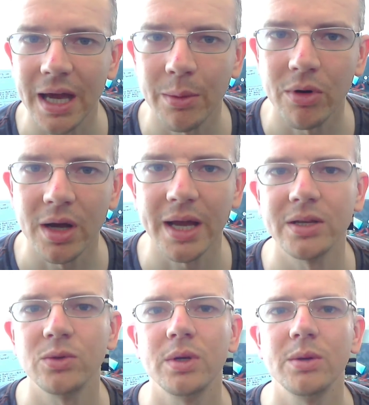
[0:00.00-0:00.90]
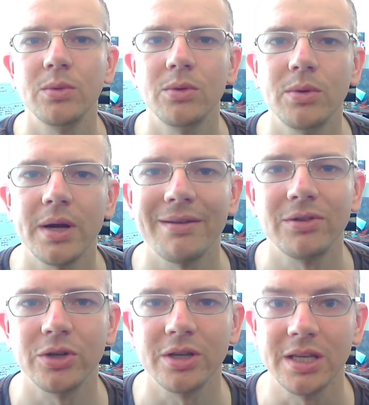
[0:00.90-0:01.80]
camera and we will have
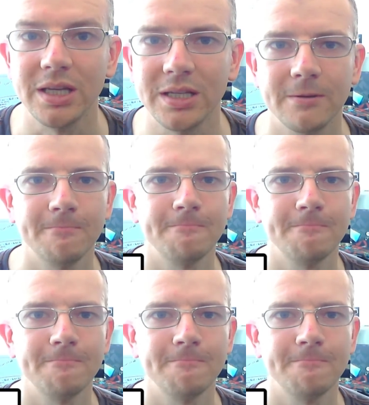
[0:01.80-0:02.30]
a look at these.